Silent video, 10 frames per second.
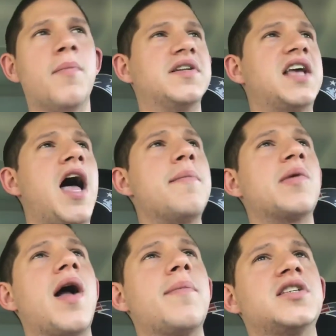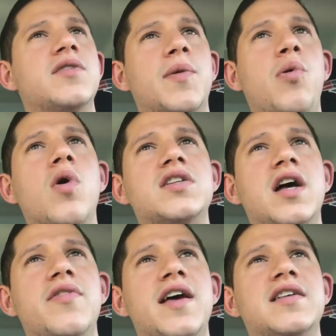But Tommy Robinson reports
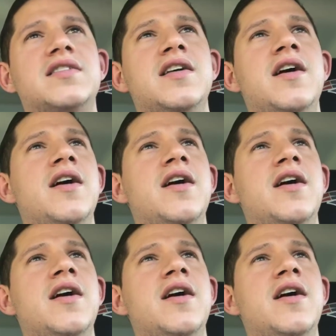on this.